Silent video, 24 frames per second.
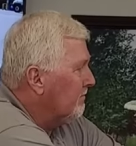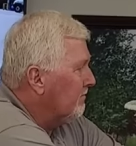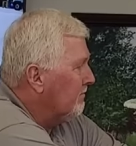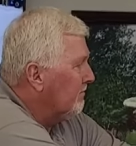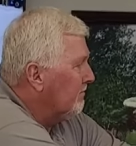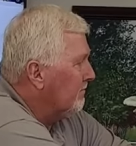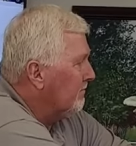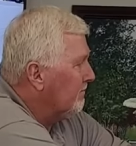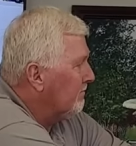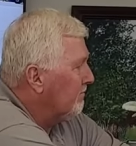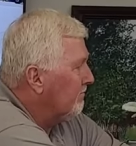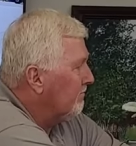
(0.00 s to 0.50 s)

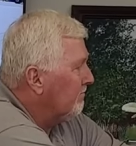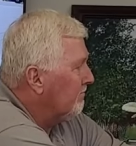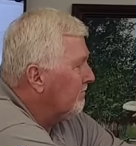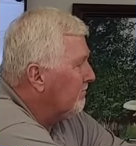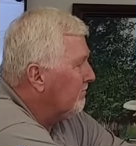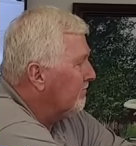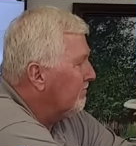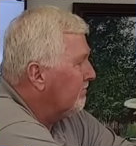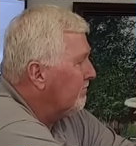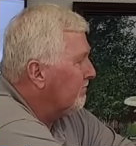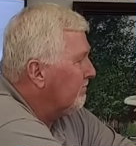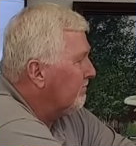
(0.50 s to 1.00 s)

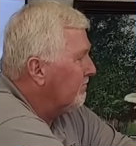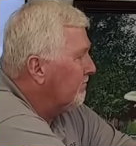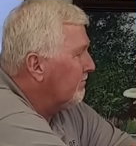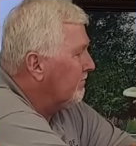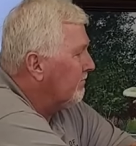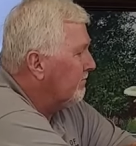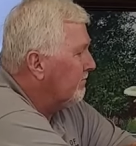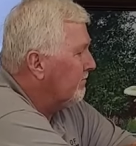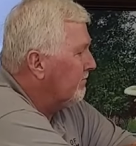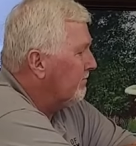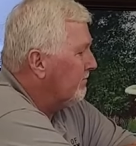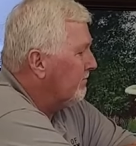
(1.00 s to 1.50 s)

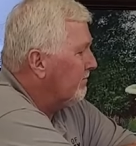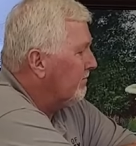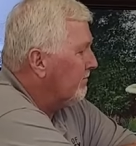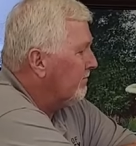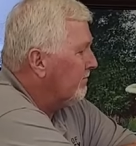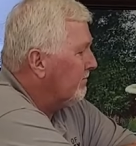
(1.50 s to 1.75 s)
(no one is talking)